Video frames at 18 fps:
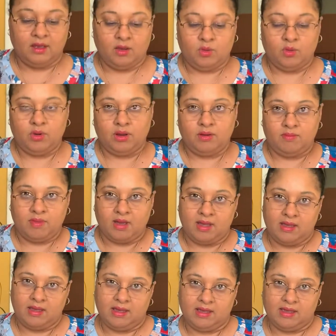with
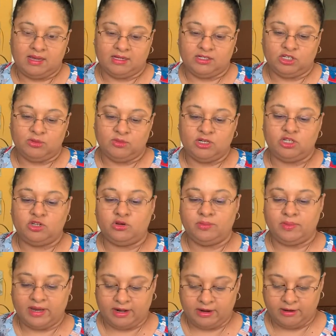my chimichurri
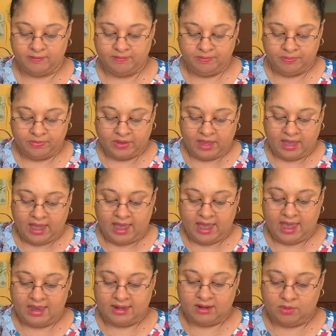butter.
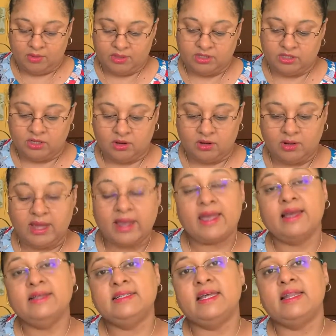And there was no, like
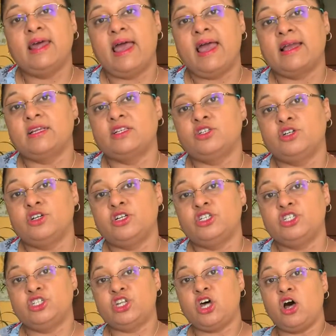I said, extra
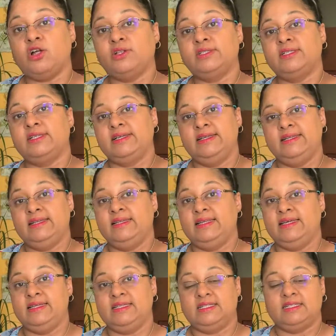salt in
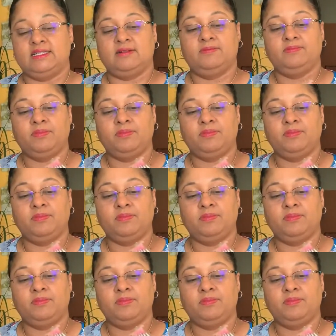this.